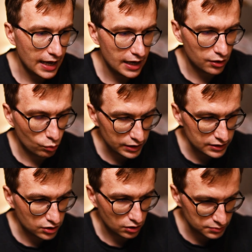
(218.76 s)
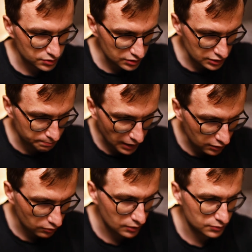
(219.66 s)
And when it comes to these
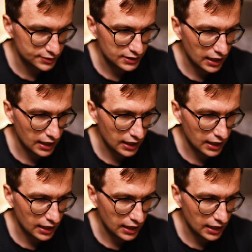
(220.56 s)
backgrounds,